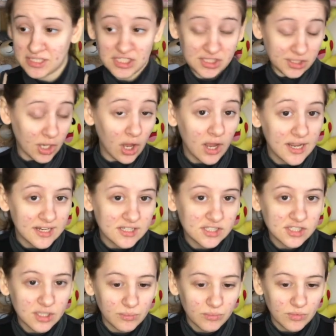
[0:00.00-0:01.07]
she's lying to
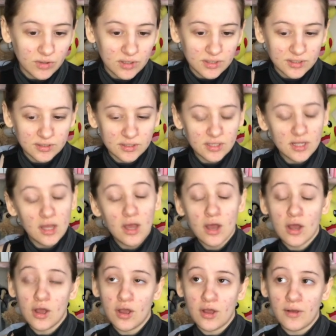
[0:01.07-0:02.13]
someone,
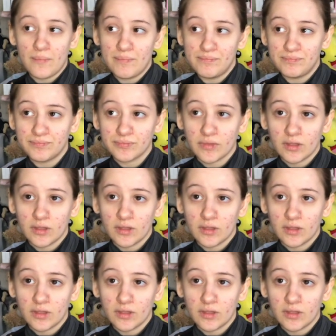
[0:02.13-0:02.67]
um,